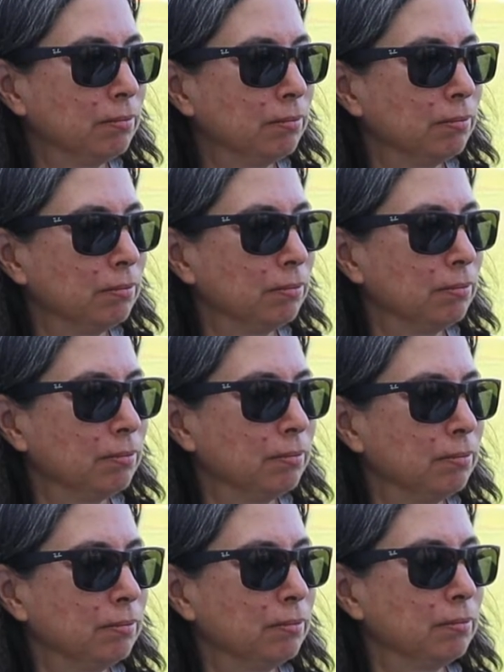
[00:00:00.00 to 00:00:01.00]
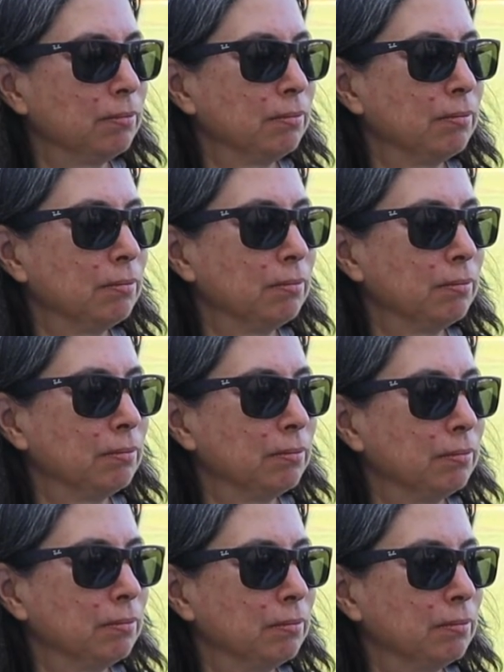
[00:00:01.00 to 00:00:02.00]

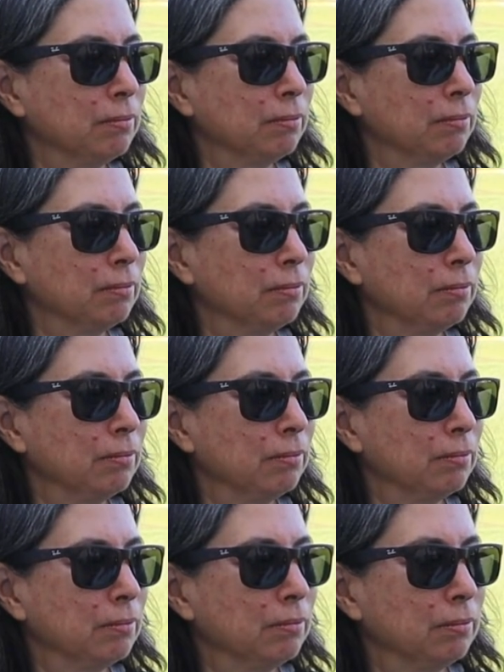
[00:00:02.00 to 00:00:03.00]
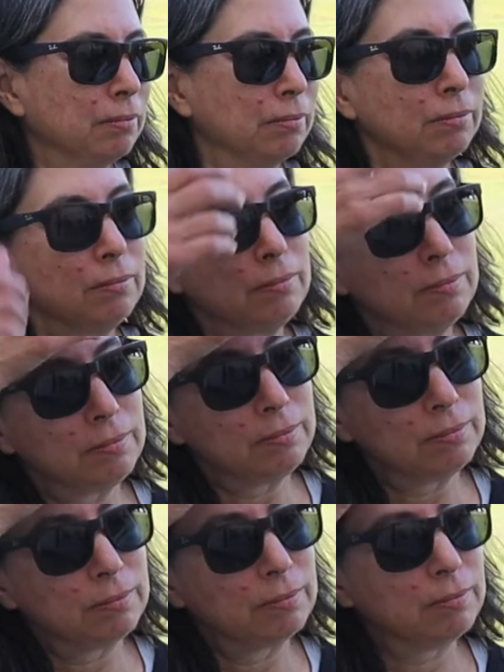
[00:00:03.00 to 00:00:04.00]

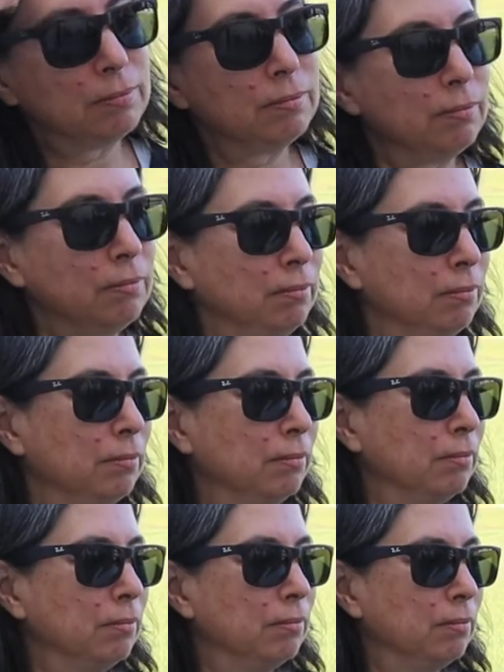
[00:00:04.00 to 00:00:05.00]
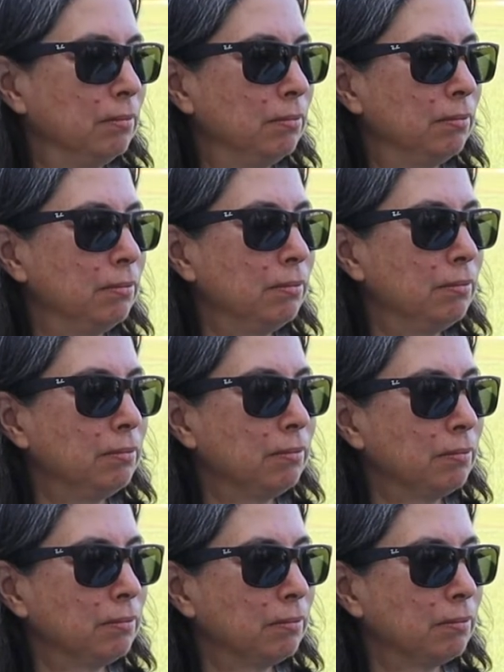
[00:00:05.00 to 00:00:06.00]

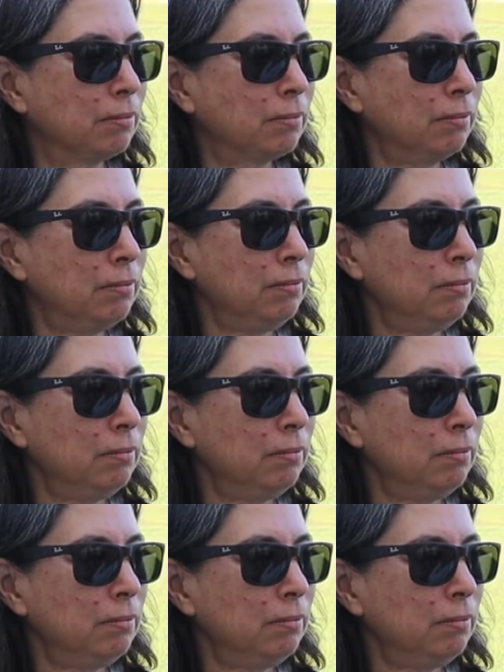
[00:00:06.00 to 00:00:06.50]
(silent)